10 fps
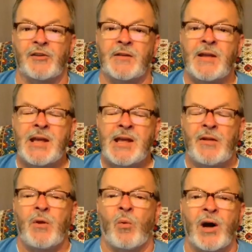And
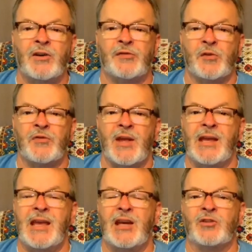the wonderful
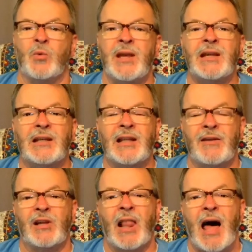thing is we can
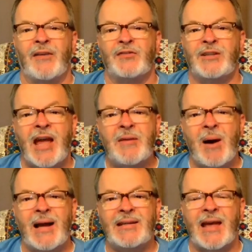live a life day
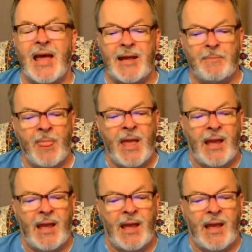by day